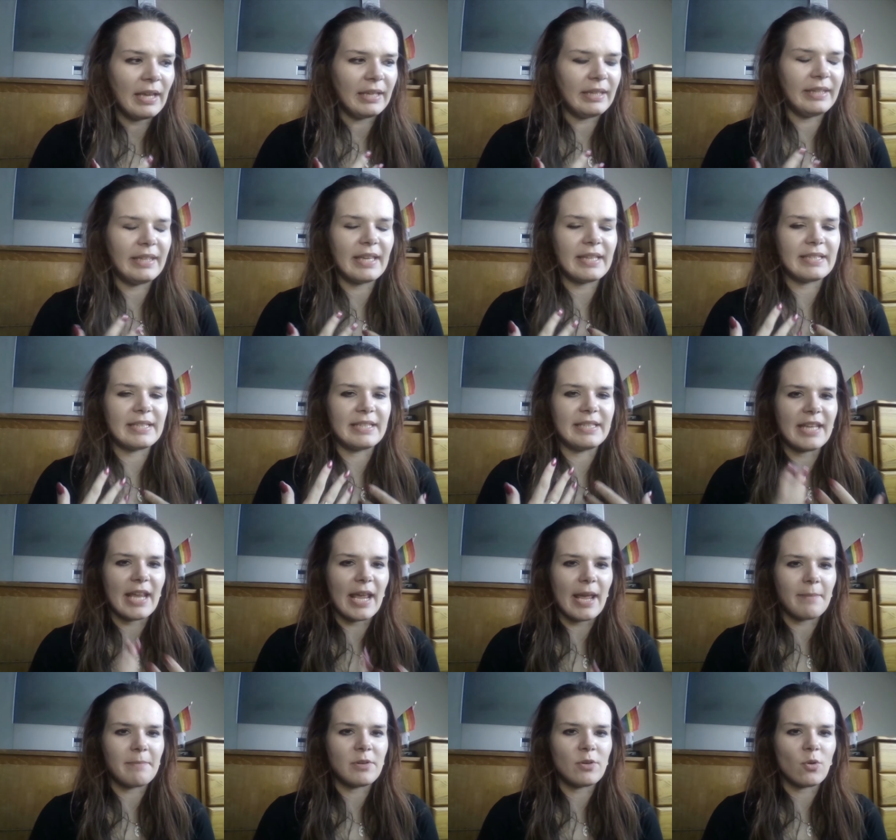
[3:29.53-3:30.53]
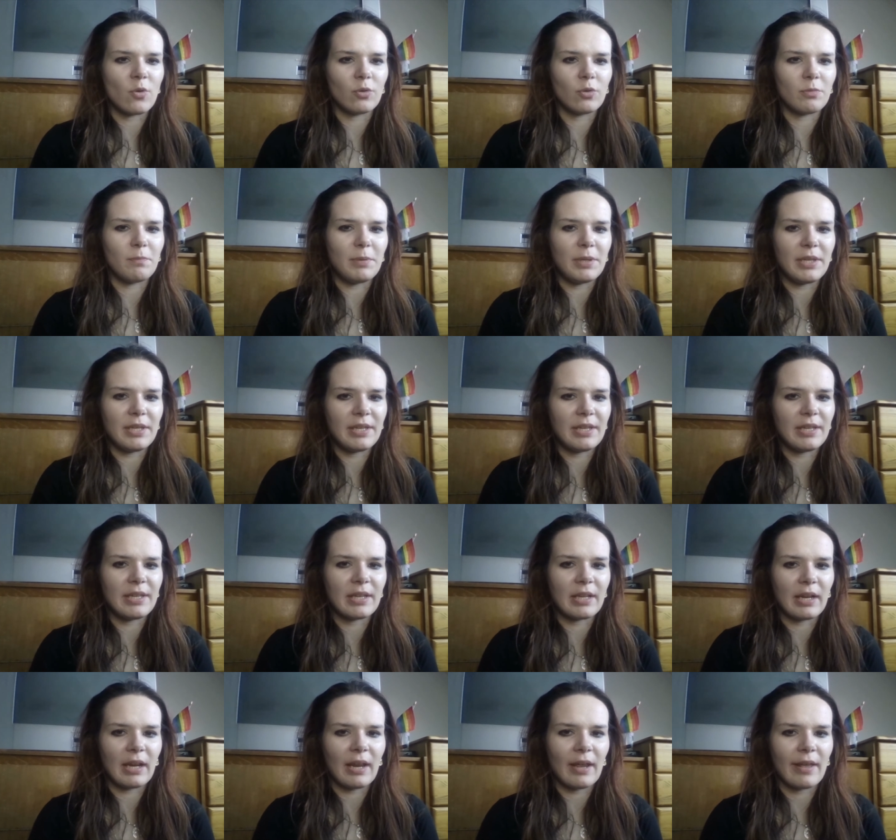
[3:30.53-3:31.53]
yet them not
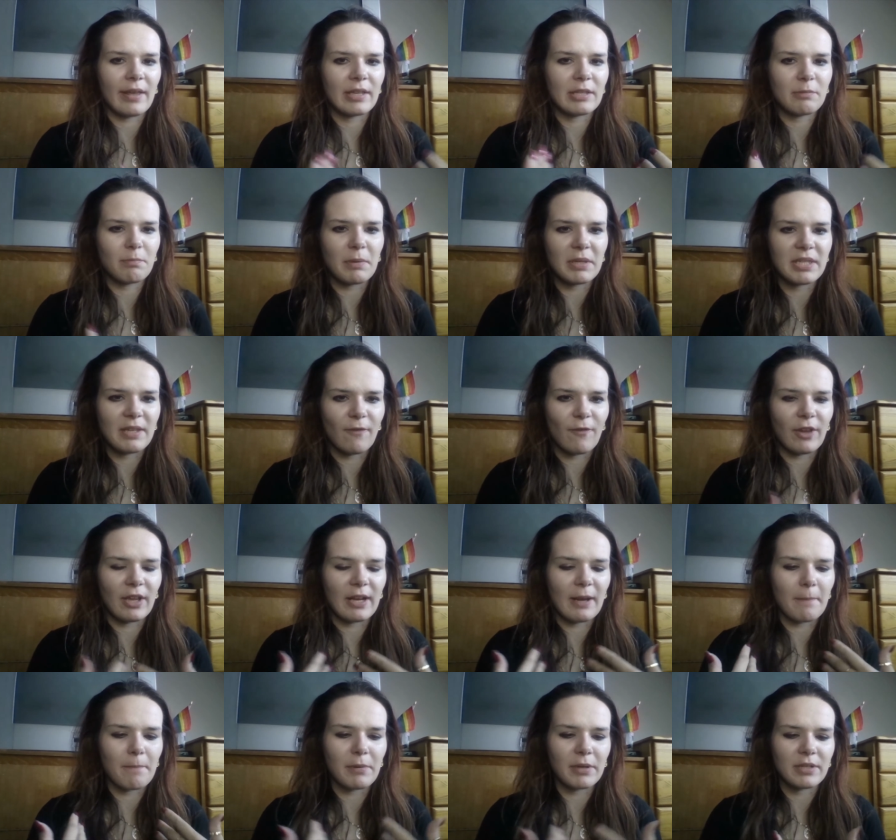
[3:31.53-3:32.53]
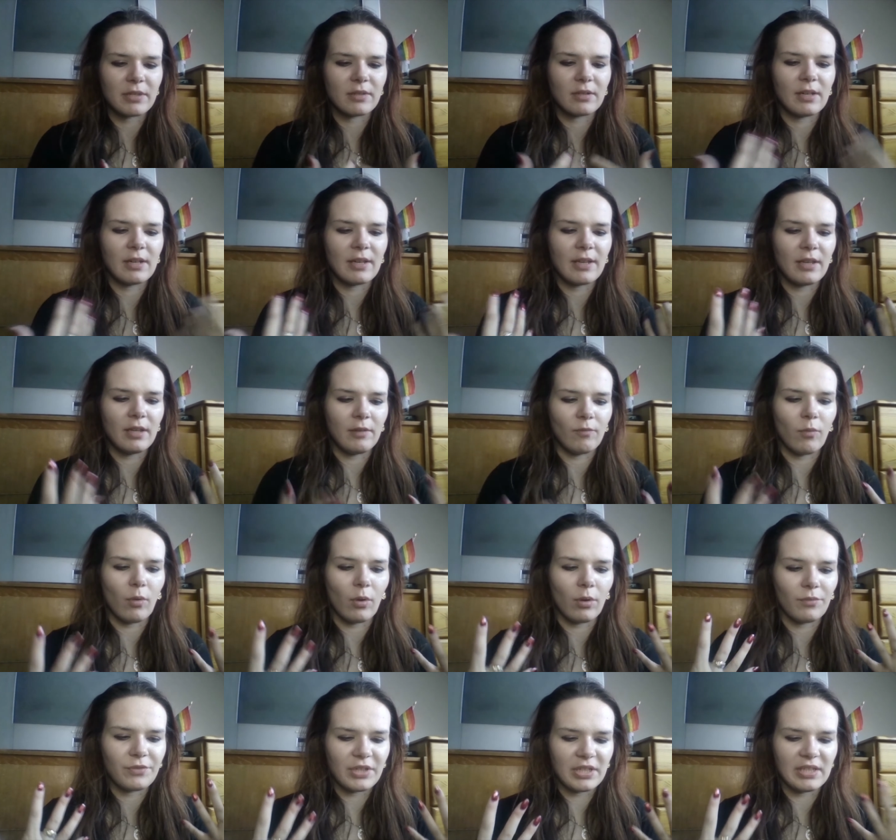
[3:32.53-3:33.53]
being like specifically personally
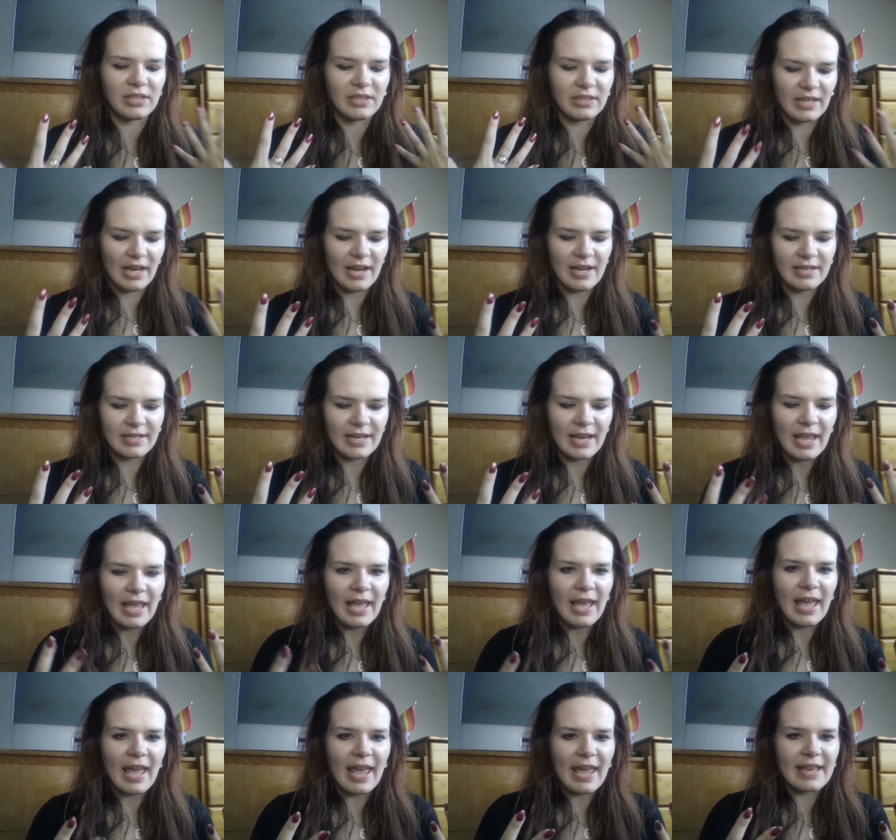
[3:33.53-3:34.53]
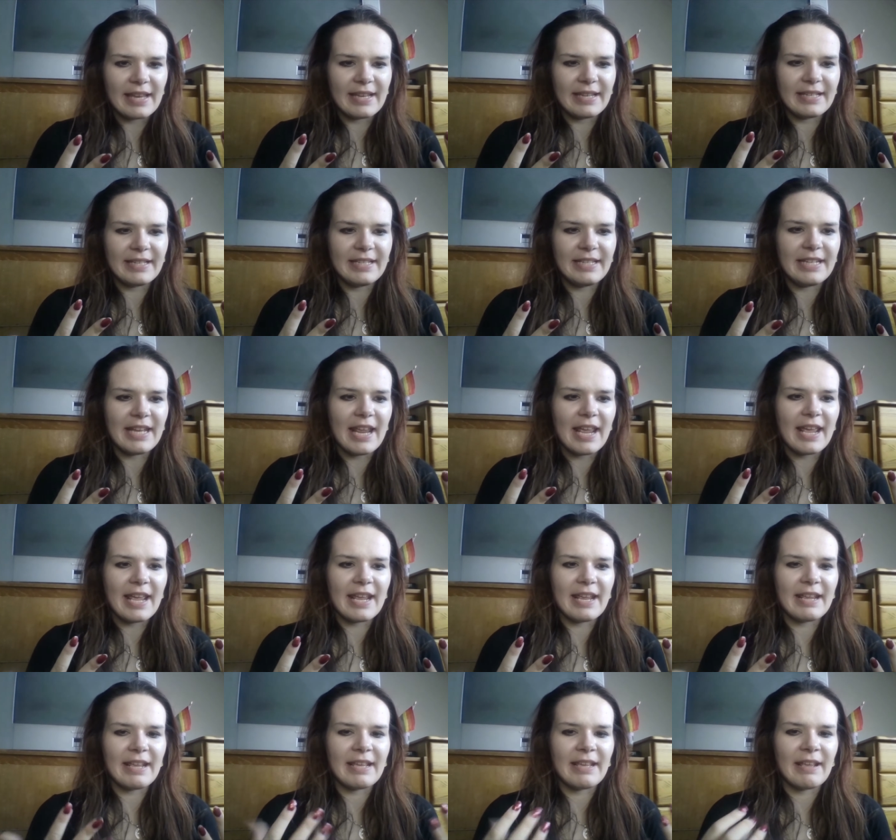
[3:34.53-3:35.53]
involved in that. And
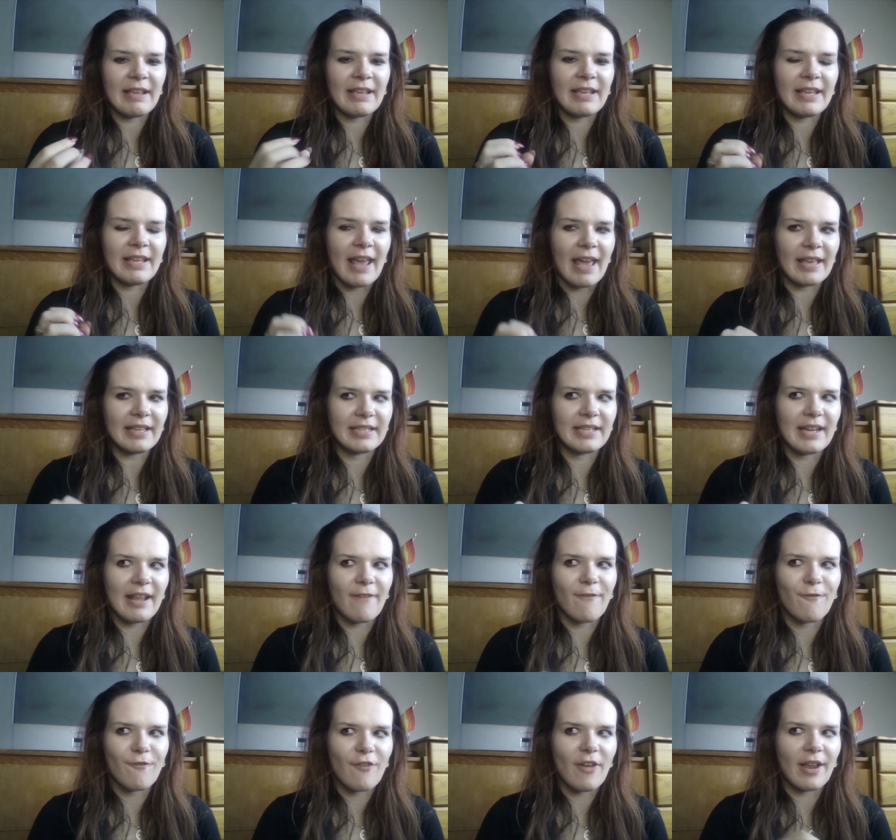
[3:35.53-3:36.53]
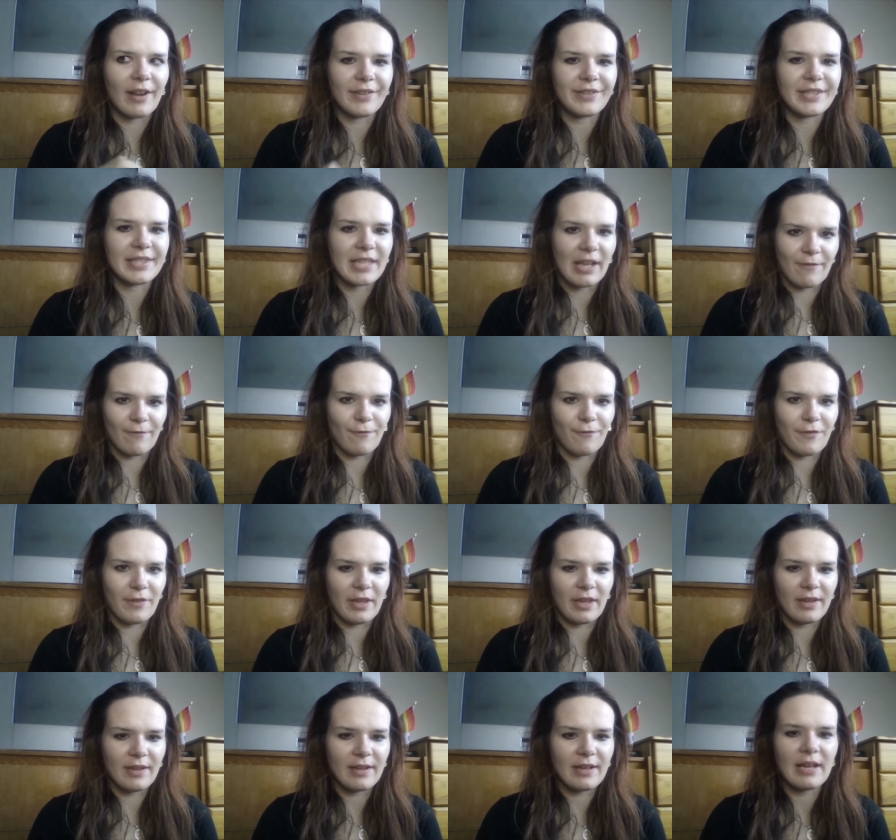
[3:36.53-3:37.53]
they, yes, they felt
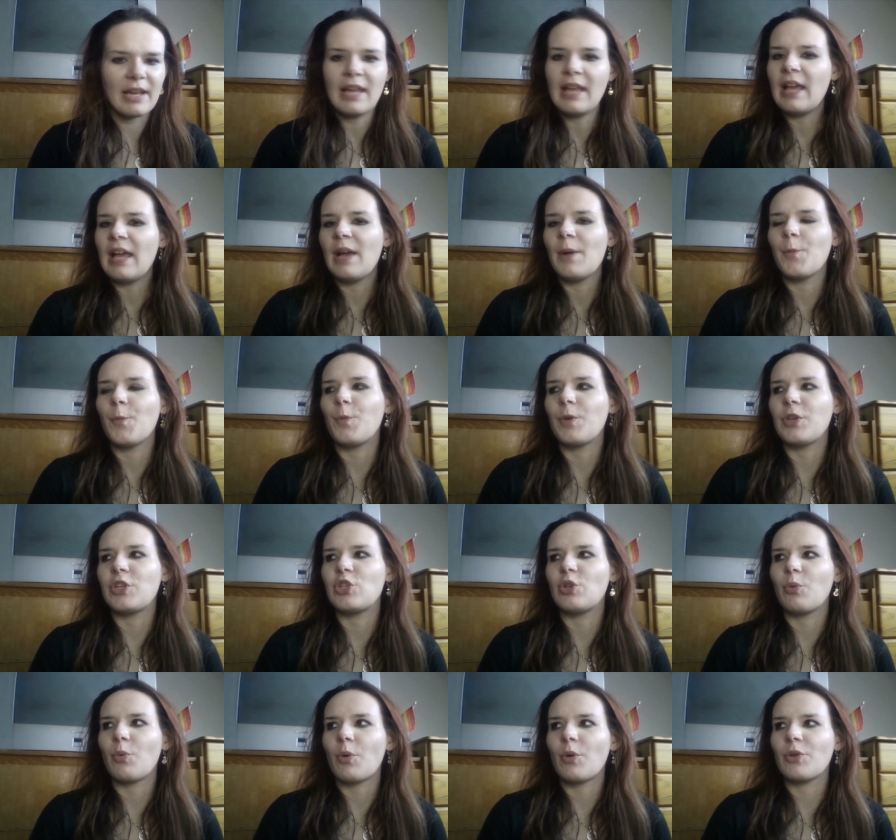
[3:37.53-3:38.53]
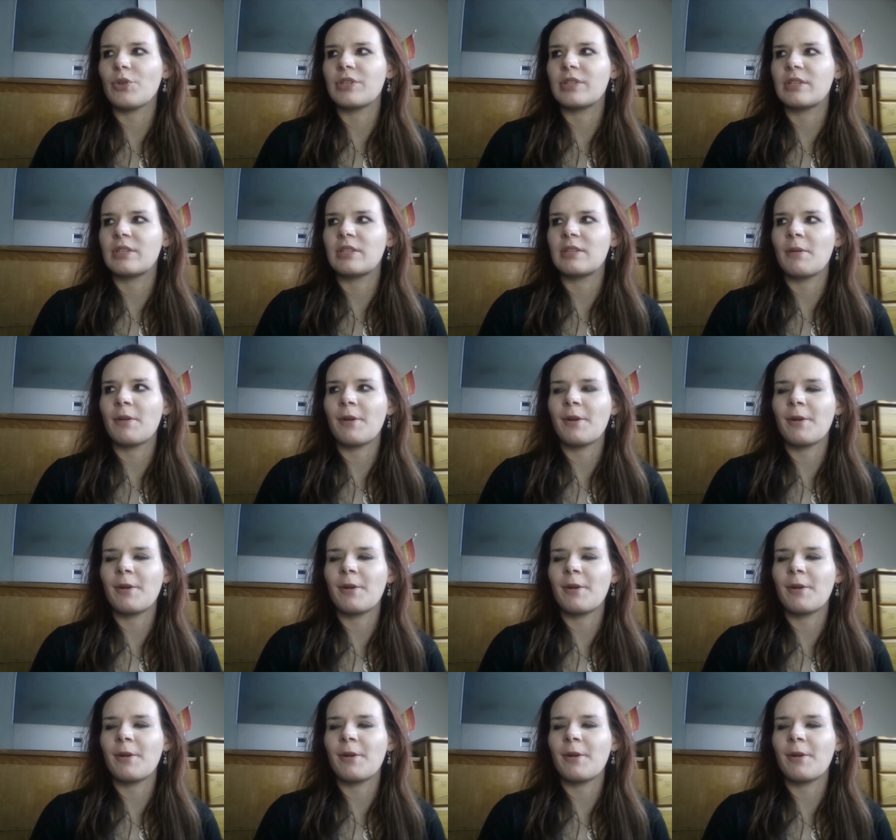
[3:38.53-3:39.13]
something which was